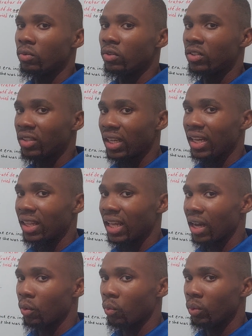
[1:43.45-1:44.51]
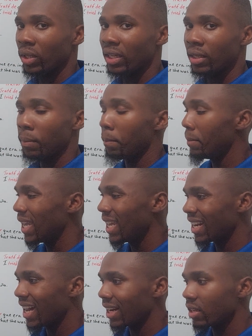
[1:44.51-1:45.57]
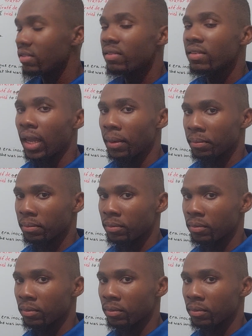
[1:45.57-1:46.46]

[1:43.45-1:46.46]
say that we made an attempt